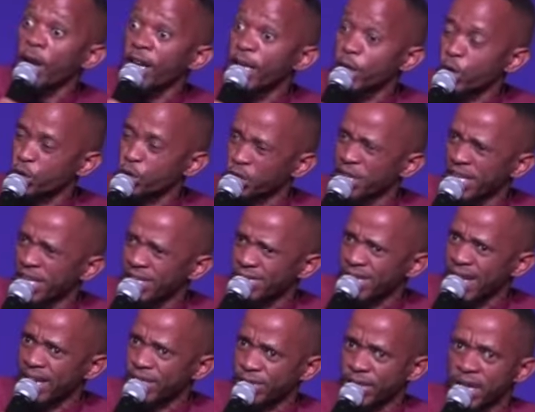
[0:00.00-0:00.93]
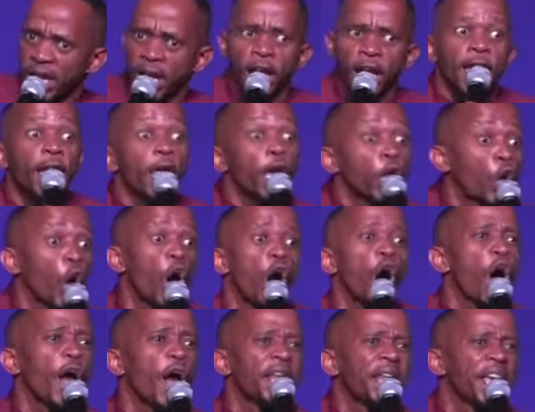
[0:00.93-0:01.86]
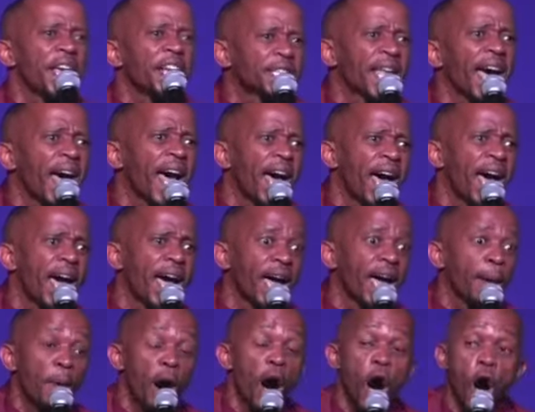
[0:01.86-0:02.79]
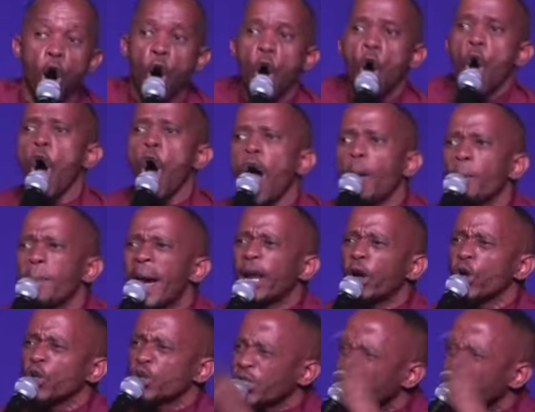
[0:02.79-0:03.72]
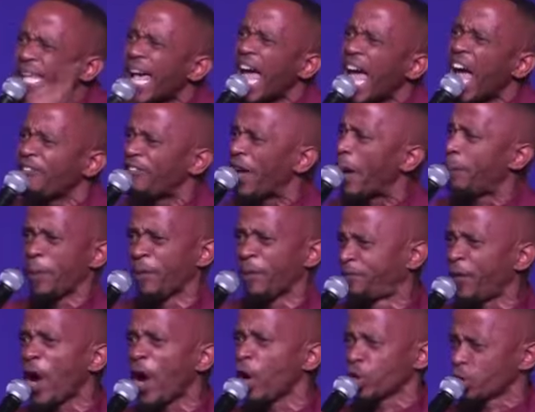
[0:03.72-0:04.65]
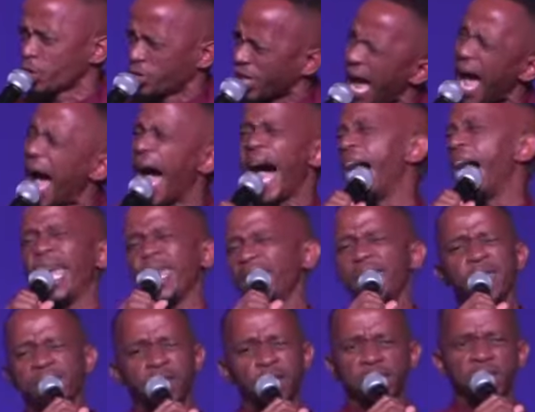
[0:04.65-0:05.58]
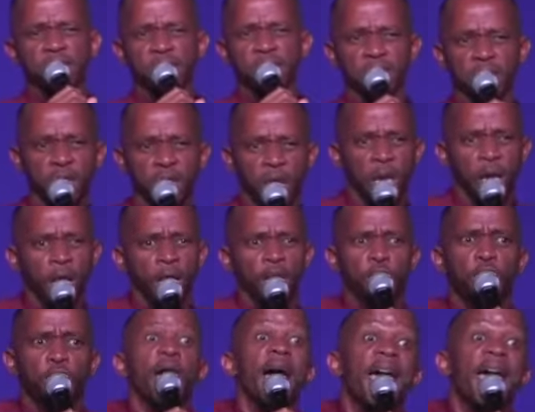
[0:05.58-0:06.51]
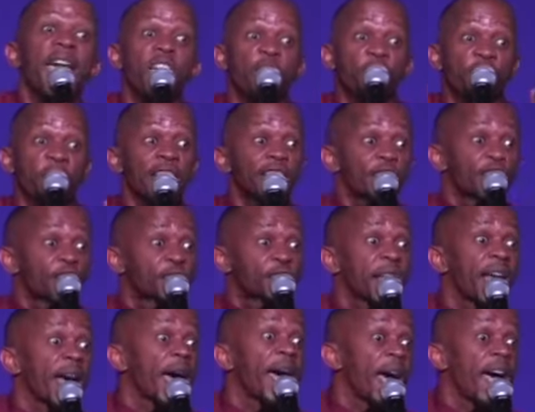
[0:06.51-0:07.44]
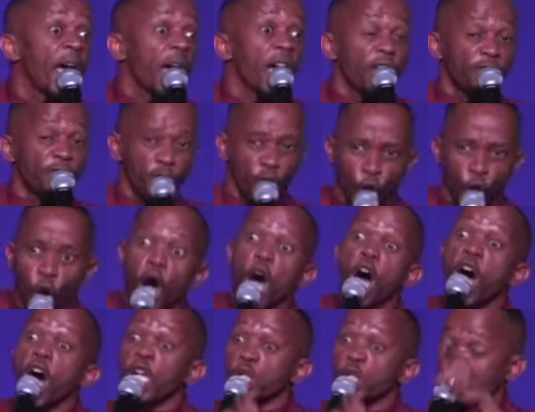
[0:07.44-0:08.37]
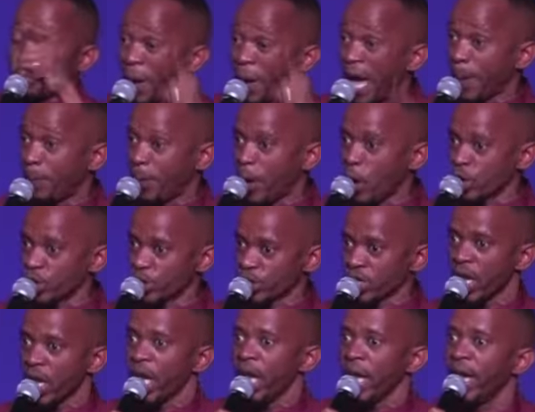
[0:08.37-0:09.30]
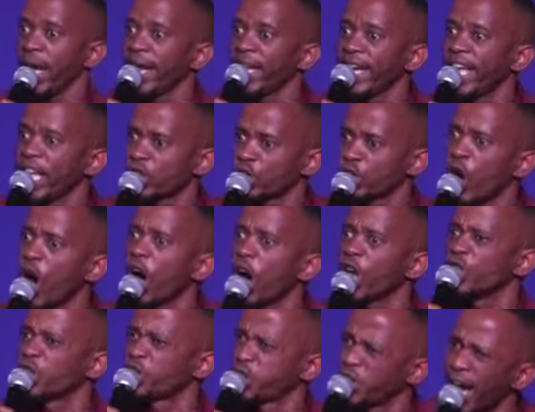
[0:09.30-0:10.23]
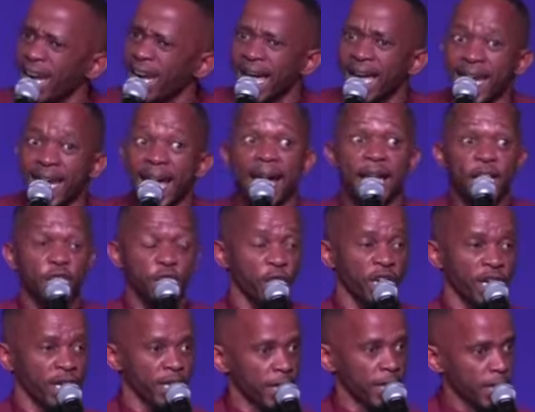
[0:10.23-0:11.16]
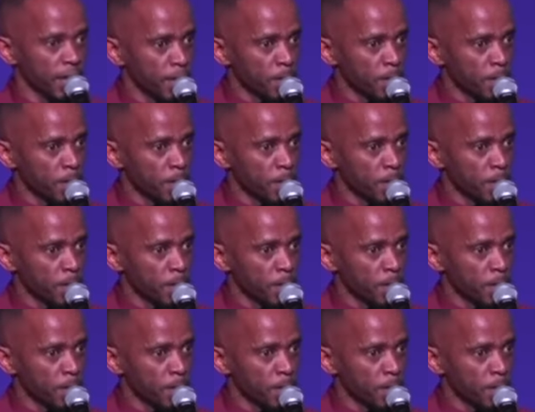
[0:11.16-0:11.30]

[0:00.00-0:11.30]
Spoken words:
to Jesus. Ikhona igebo okumele useve before you die. David served God's purpose in his own generation.